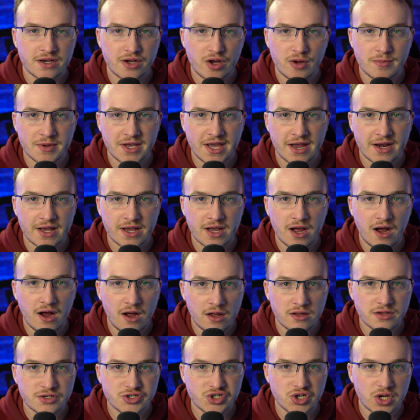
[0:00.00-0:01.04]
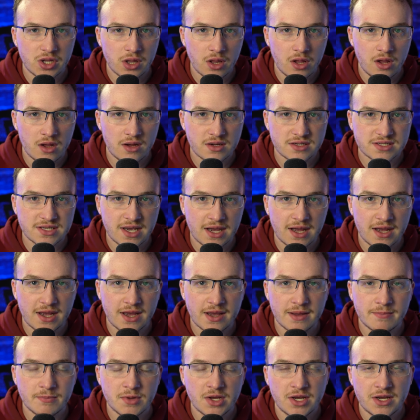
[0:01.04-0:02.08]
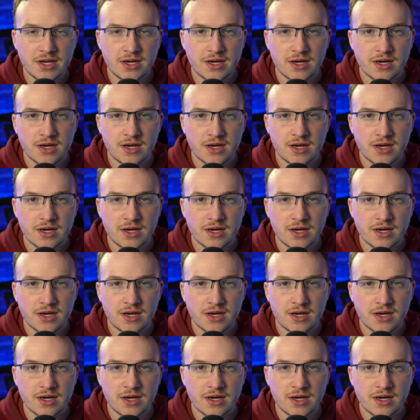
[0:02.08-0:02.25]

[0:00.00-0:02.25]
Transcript: coming out of college in a long time.